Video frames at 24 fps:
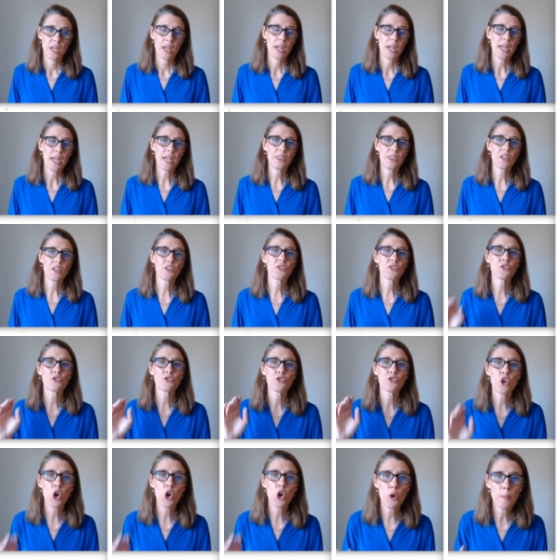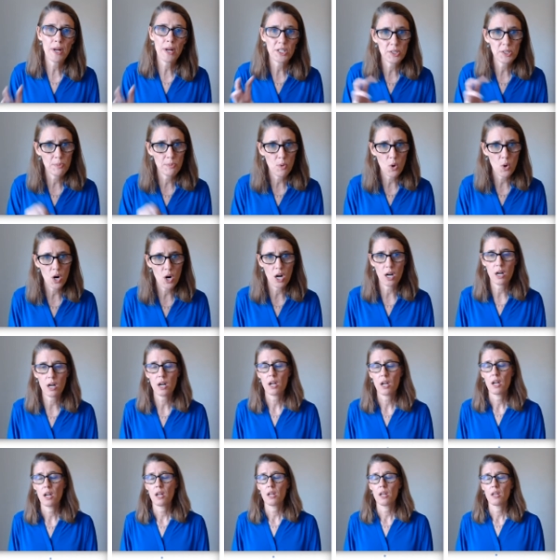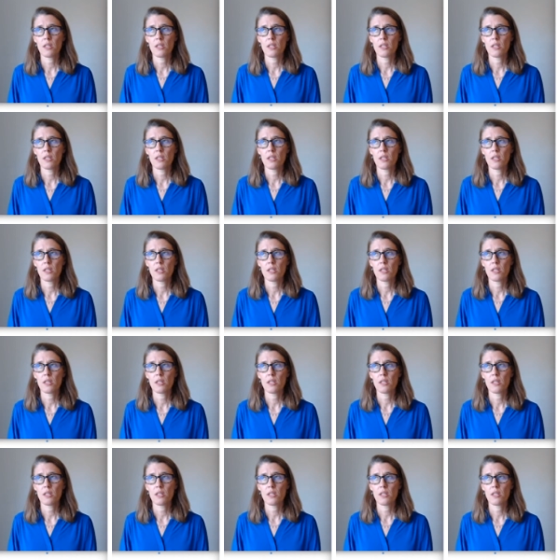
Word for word: And there's so much more